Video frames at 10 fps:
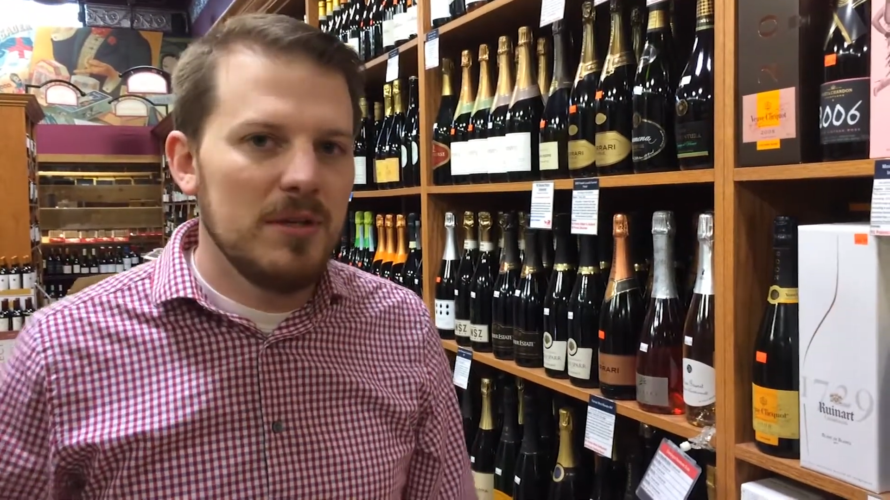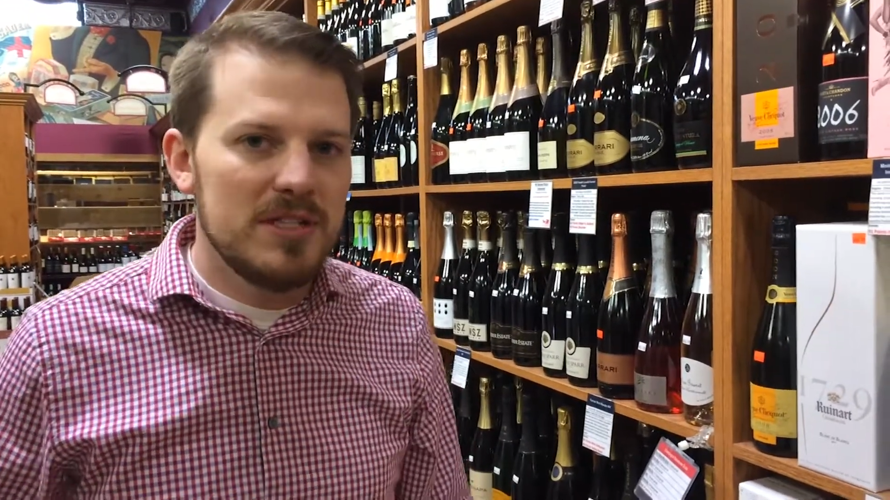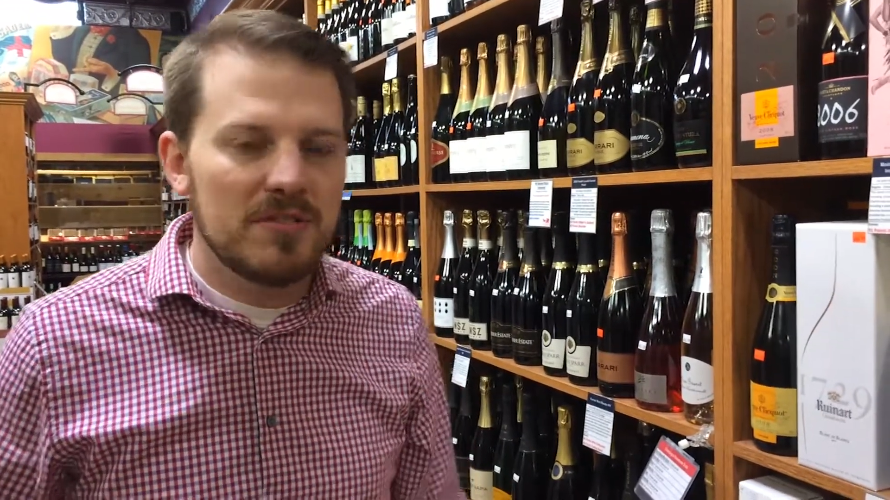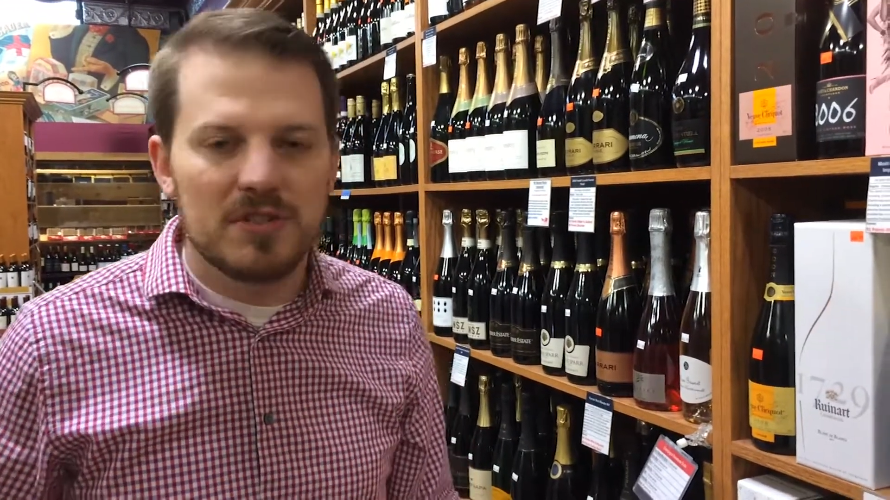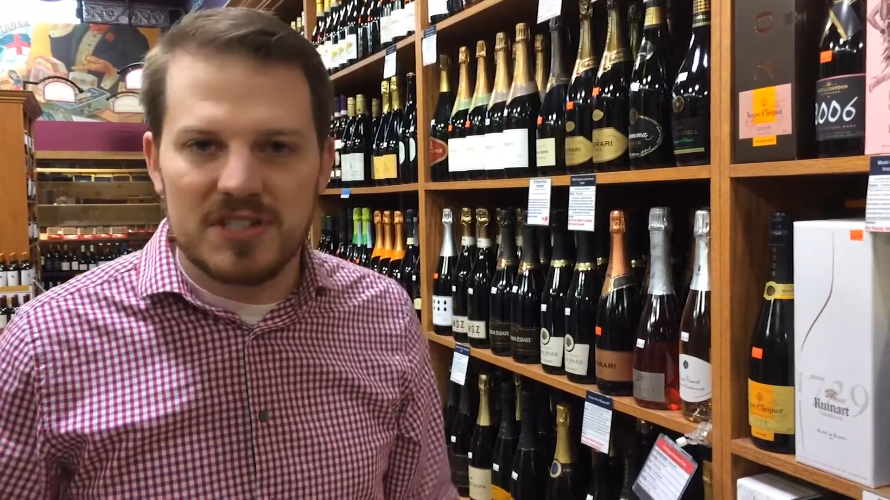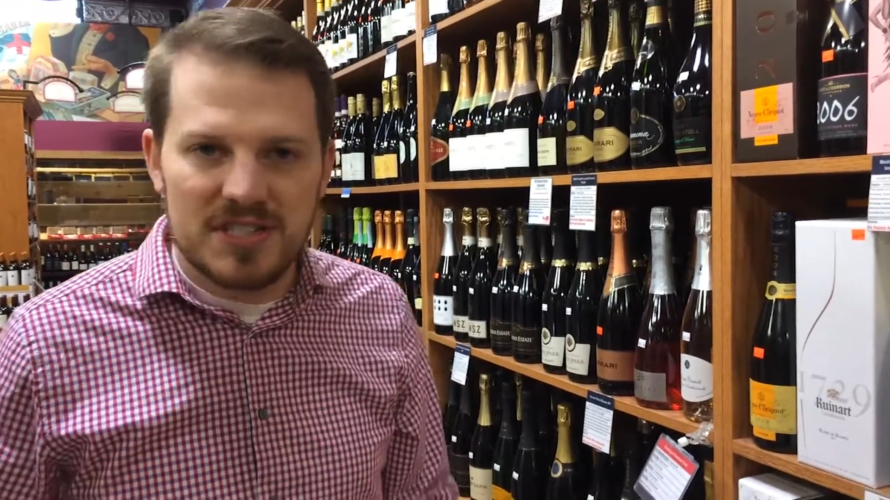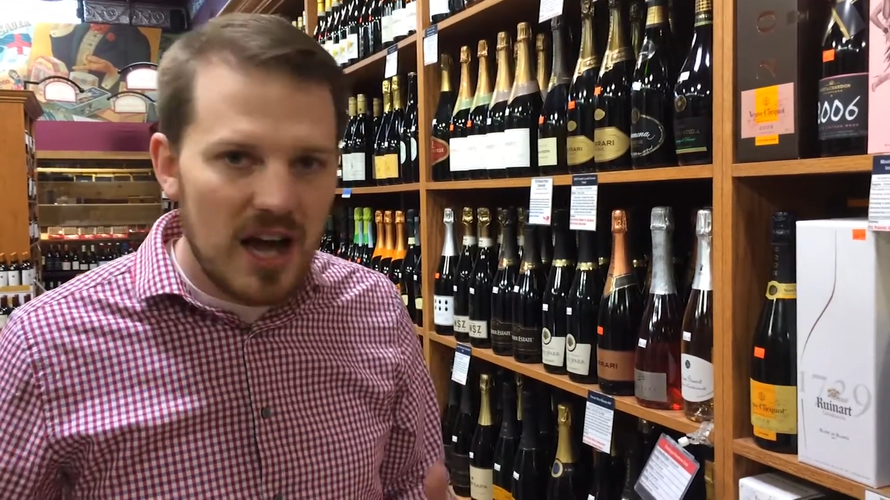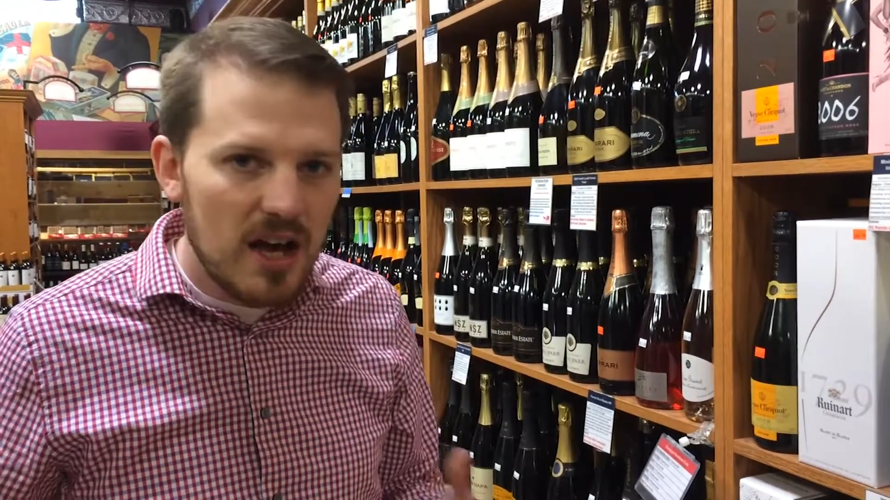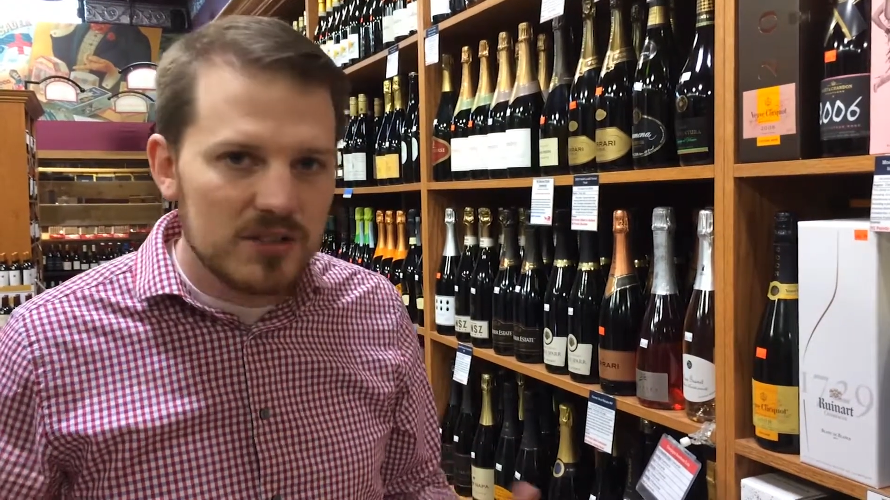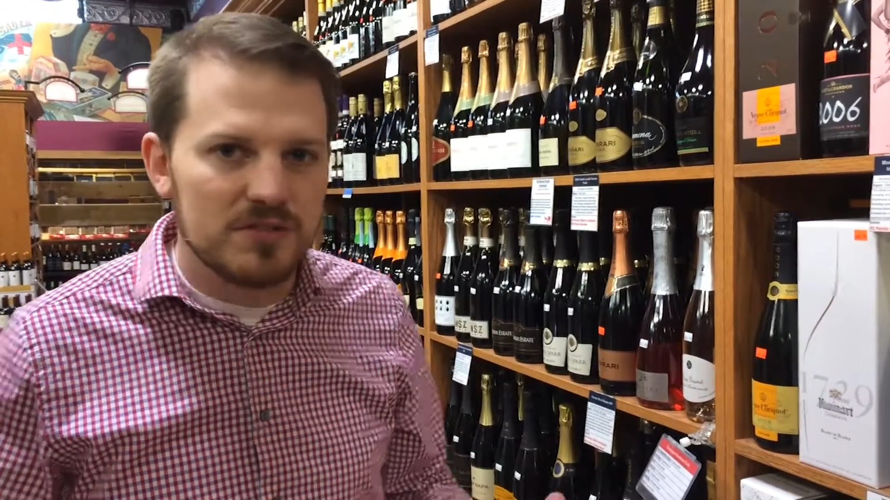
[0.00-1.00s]
different
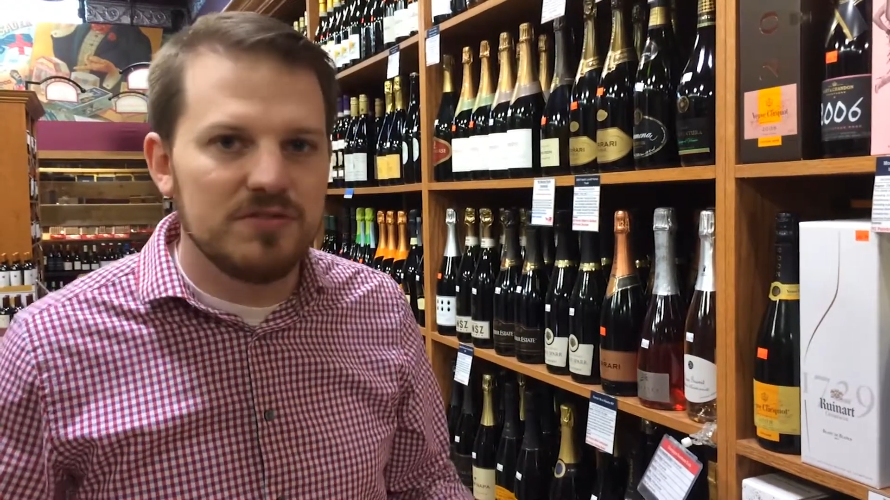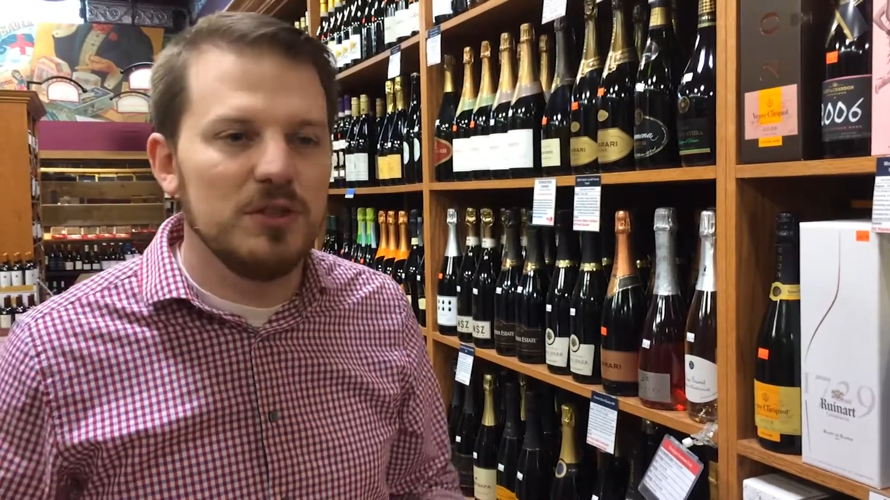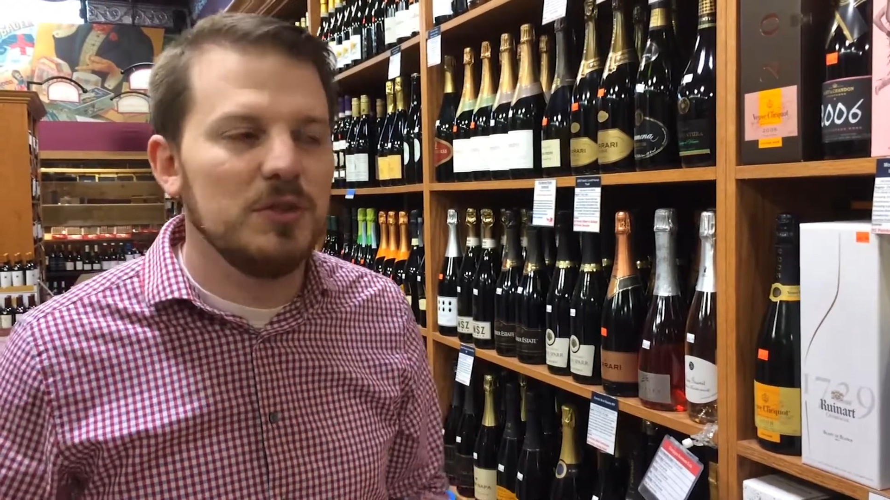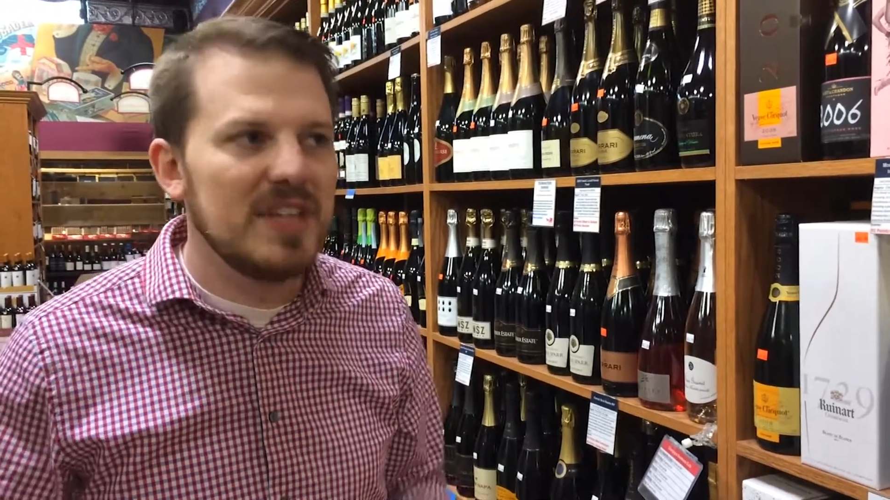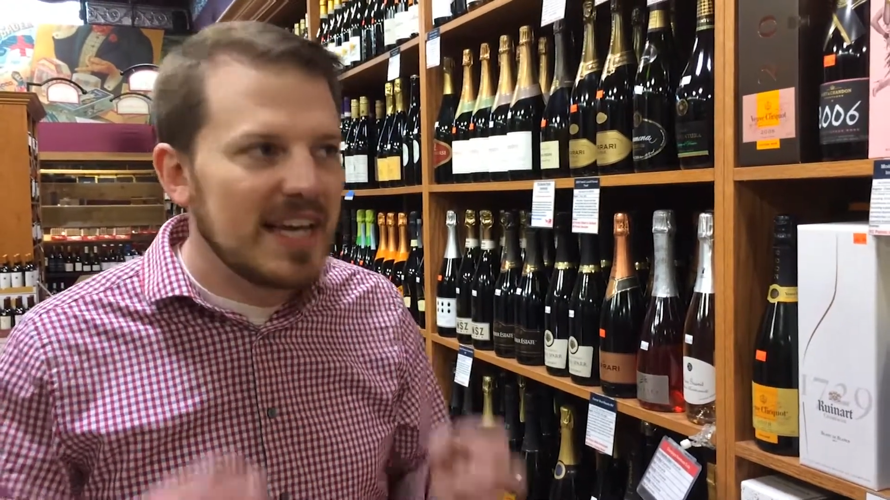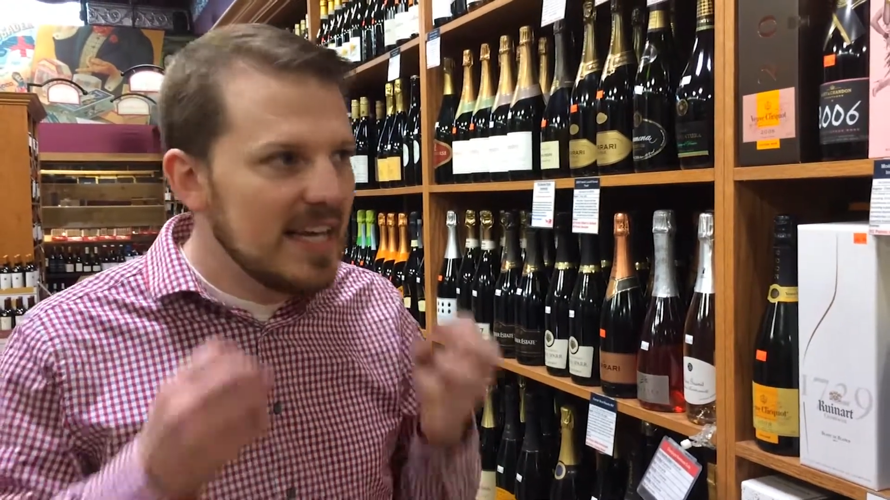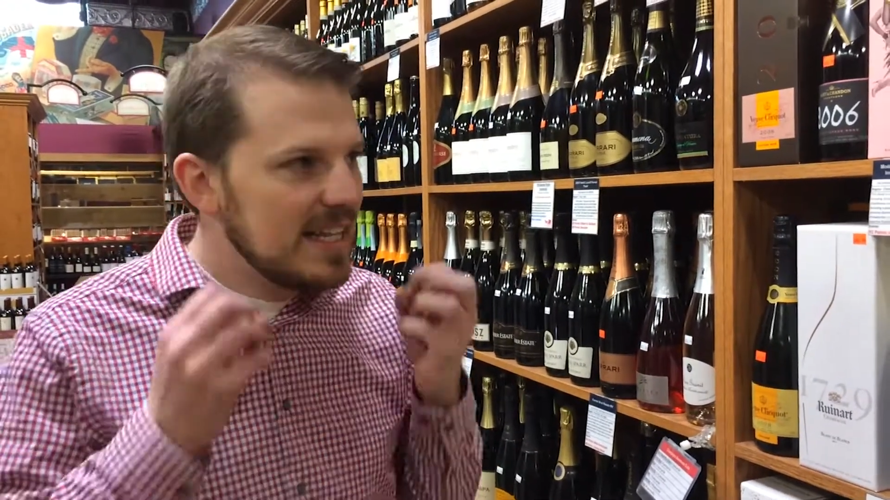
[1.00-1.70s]
styles of food that,